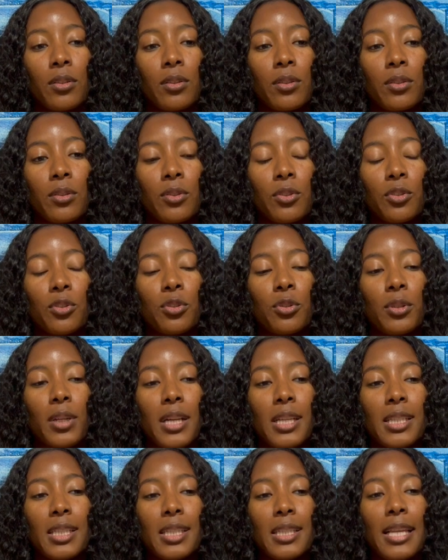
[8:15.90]

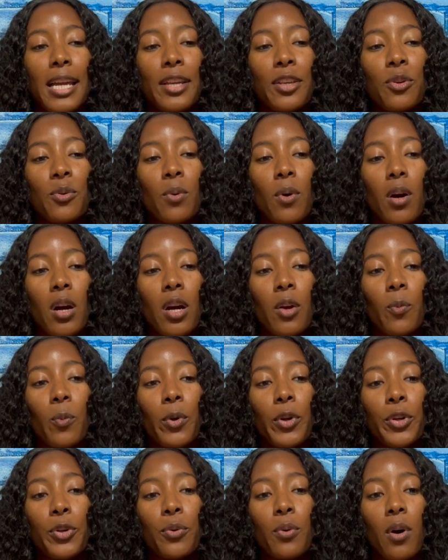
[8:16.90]
Trust that you are where
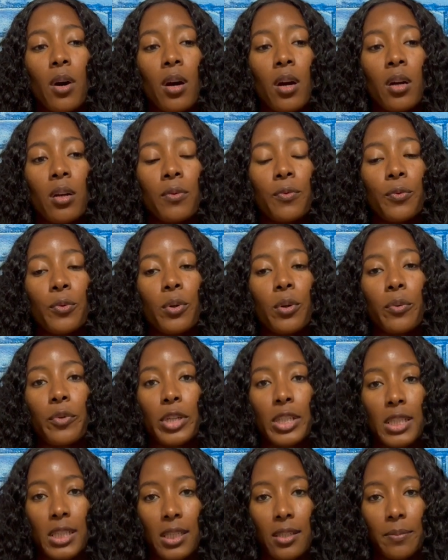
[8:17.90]
you are for a
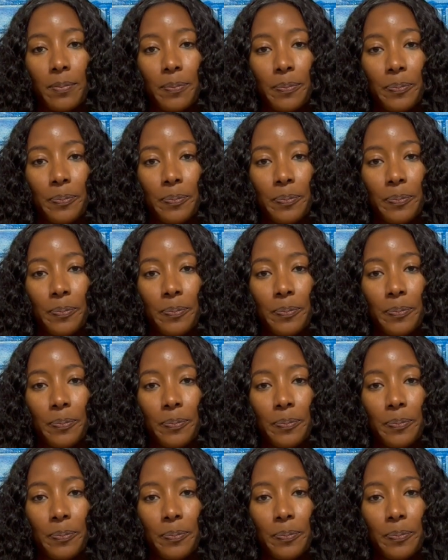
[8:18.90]
reason.